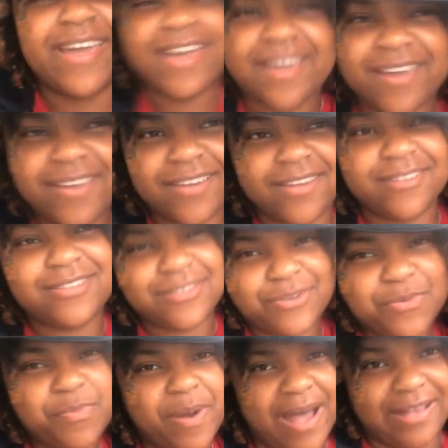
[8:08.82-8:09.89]
I had
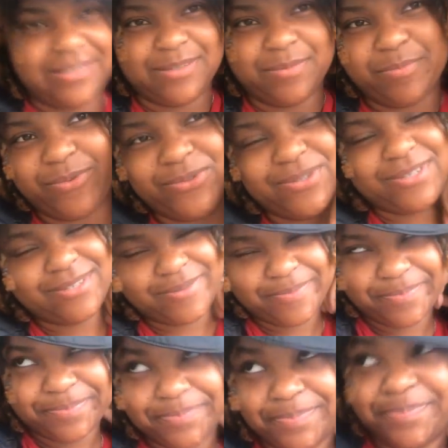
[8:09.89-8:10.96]
two possibles,
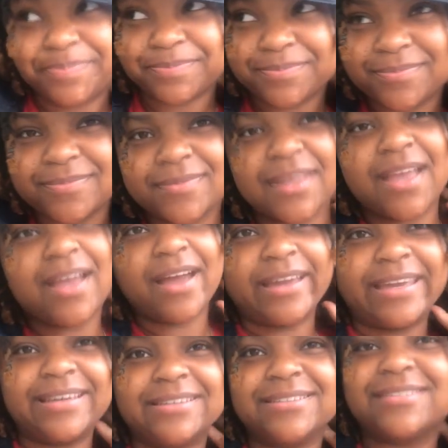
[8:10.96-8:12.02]
I
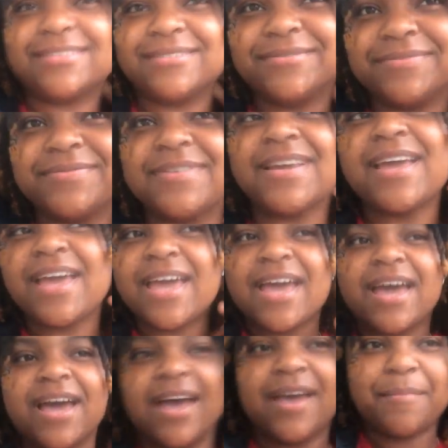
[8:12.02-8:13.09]
guess,
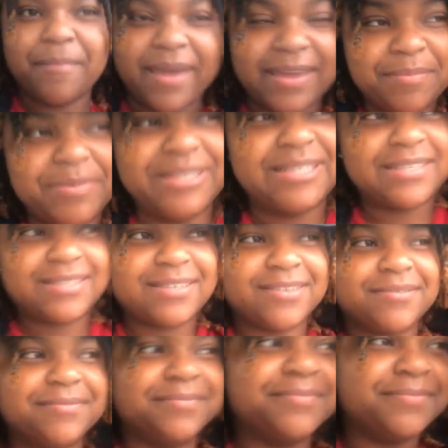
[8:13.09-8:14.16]
maybes.
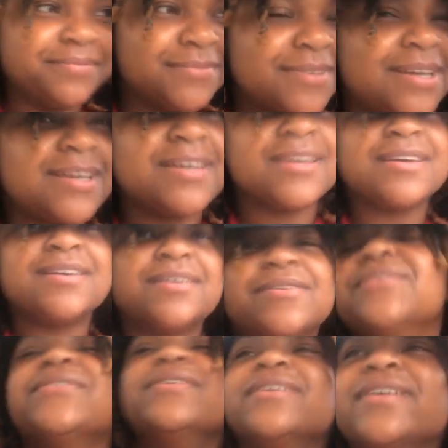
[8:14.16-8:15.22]

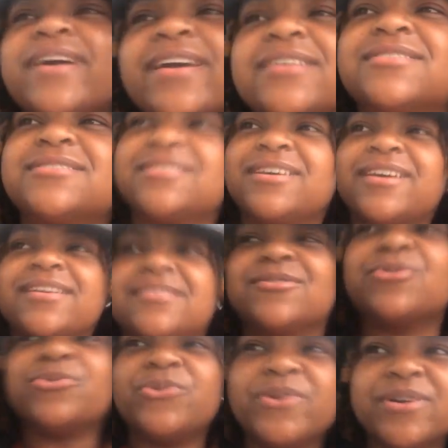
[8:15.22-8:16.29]
Well, actually I
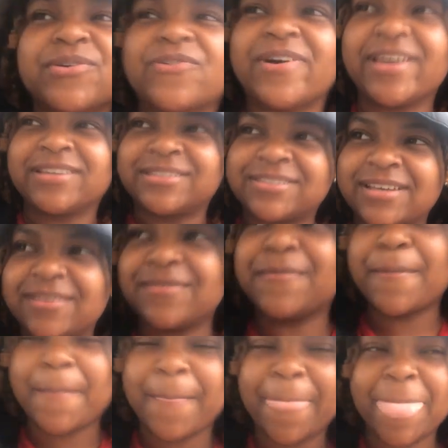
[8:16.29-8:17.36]
threw one away, so
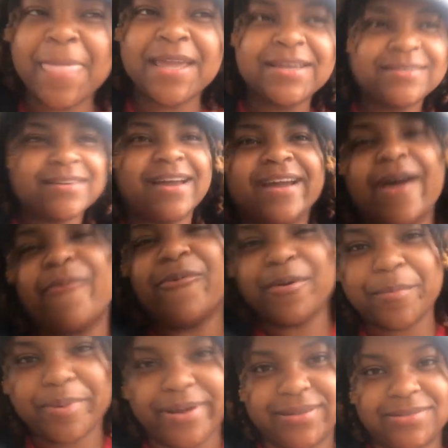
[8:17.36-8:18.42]
I got
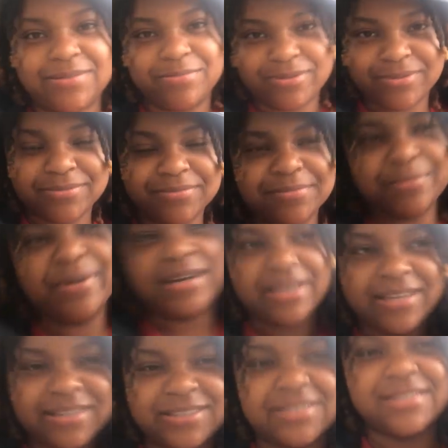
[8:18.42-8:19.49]
one possible, but
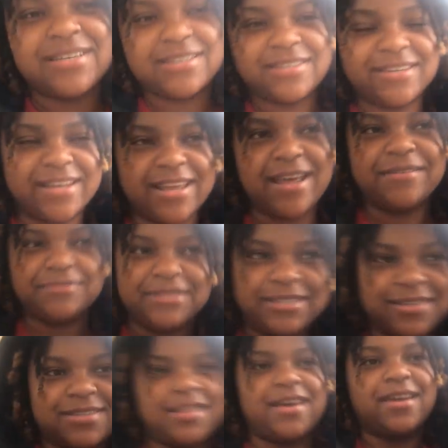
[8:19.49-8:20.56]
it's nothing that I'm
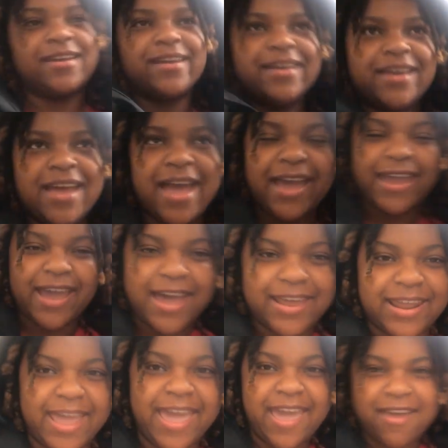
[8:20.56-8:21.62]
just like
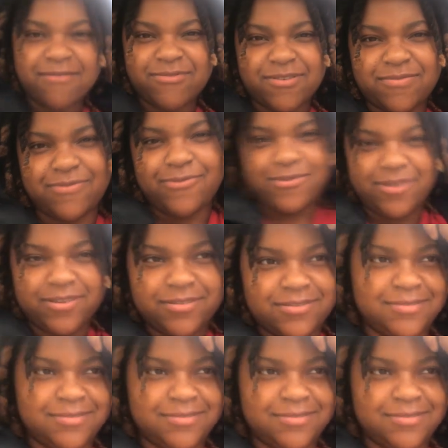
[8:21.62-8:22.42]
gotta have it for,